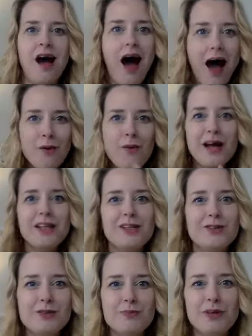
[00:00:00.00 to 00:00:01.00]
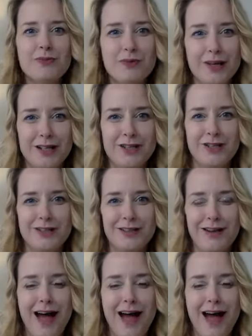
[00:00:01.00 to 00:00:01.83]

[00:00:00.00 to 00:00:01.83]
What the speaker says: I want you to be rich.